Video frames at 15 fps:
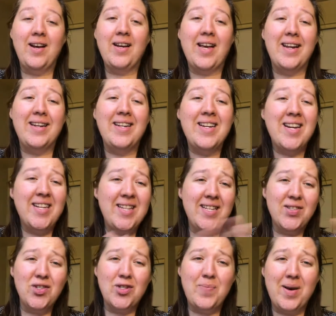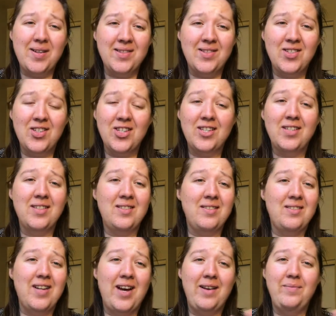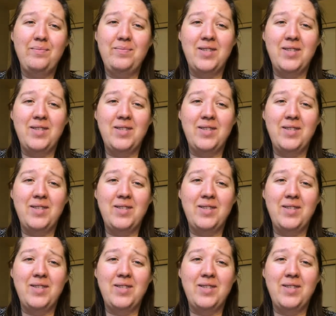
again, none of these are sponsored. I'm